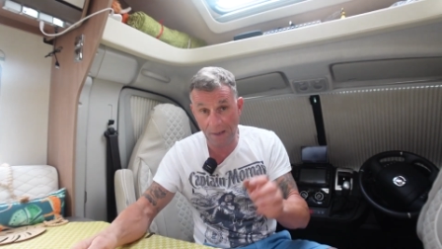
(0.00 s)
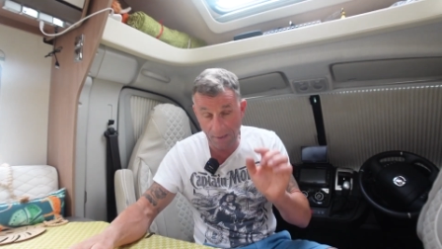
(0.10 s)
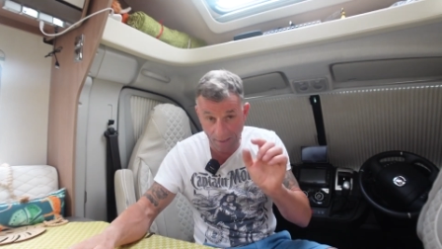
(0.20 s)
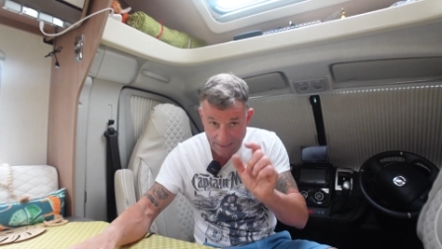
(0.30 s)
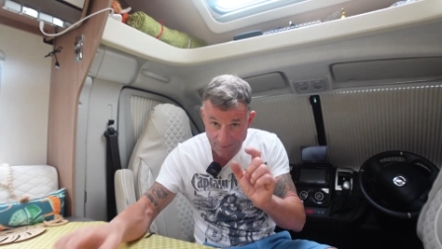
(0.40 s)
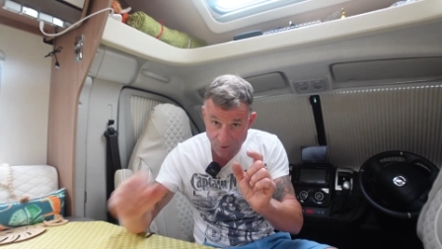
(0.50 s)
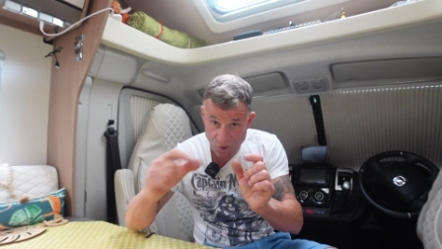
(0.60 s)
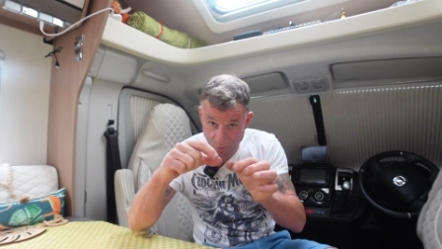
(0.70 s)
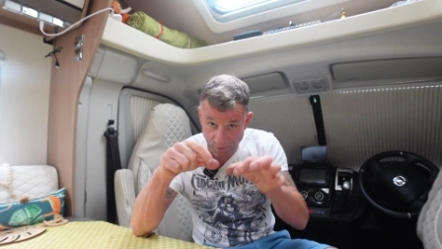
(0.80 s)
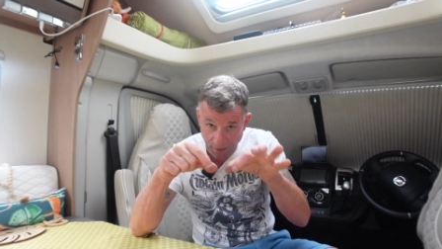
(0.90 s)
length
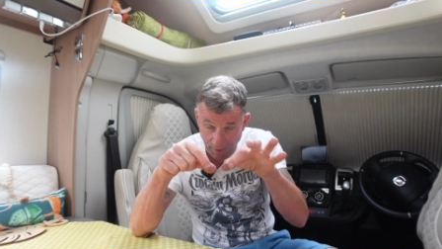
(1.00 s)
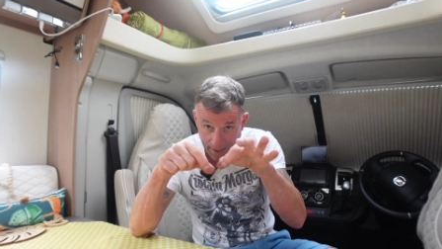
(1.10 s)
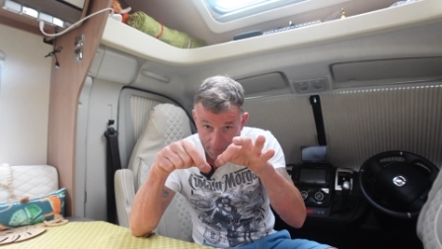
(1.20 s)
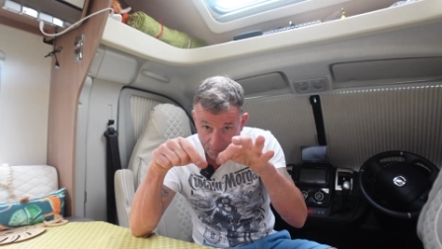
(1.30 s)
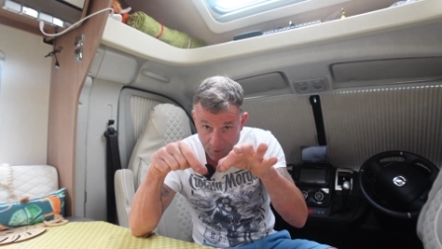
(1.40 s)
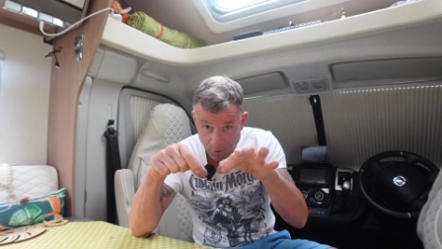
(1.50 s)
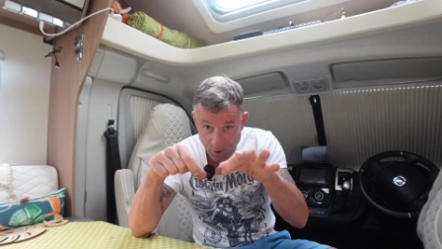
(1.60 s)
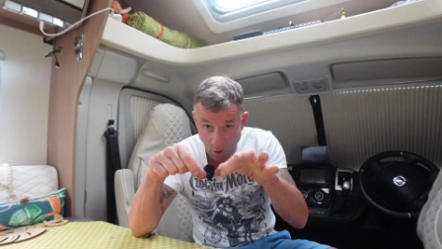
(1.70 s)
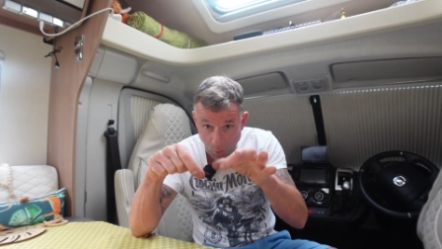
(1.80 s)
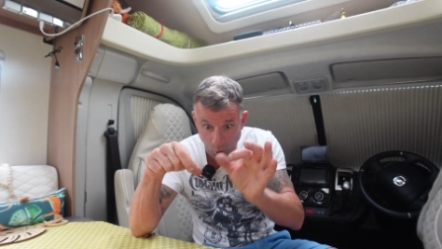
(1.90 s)
so the clamp could
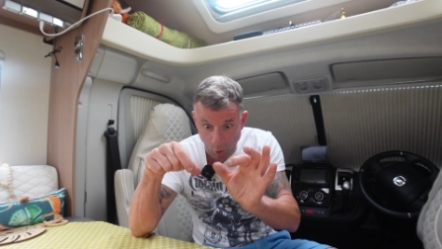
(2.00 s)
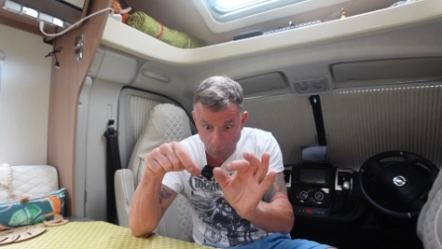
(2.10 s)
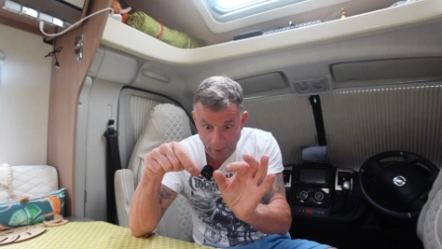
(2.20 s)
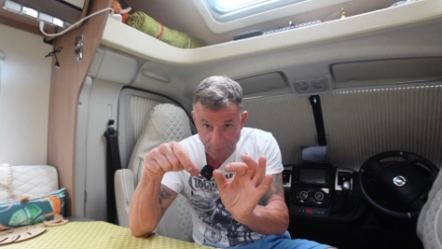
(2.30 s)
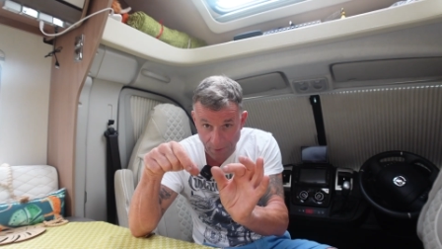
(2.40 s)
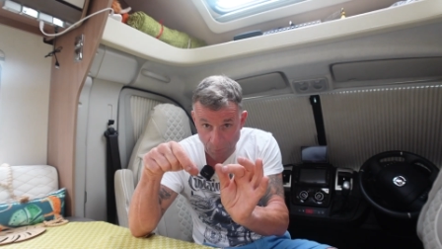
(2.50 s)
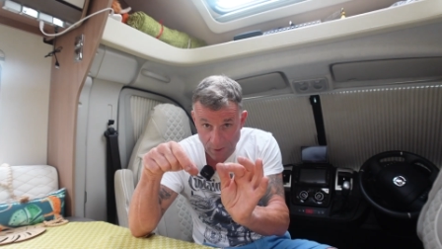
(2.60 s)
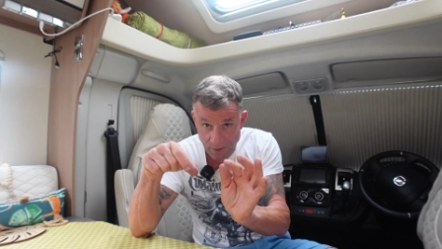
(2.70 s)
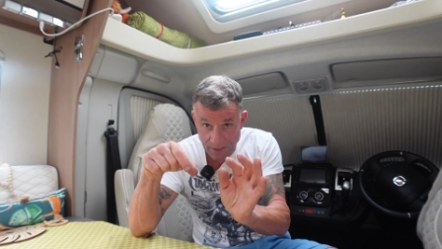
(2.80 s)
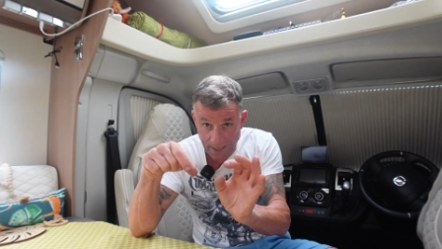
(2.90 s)
go on, and then we
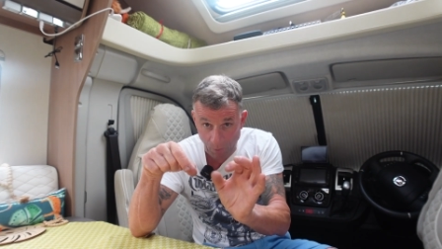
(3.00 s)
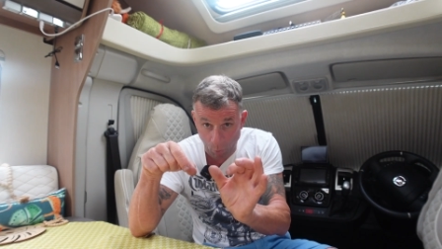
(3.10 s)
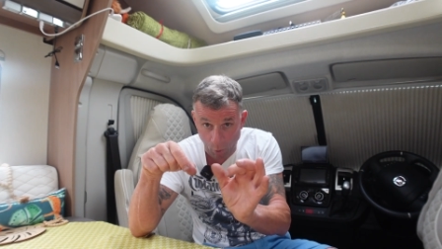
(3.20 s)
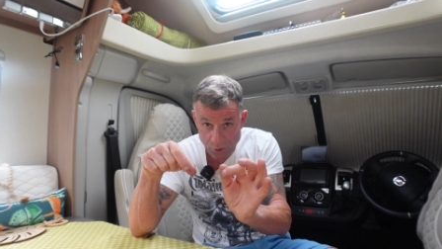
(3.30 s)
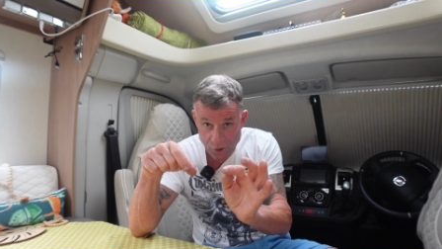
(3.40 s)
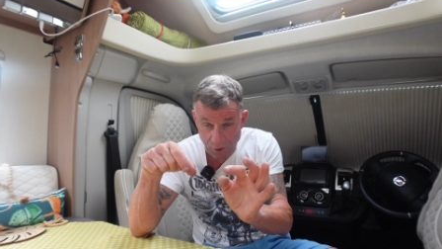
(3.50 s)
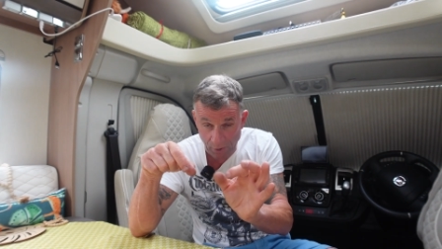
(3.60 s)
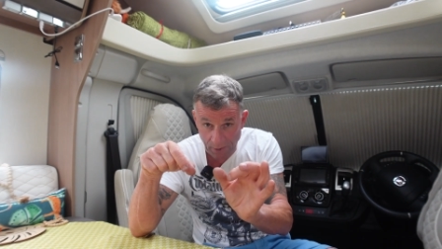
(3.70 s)
could get a washer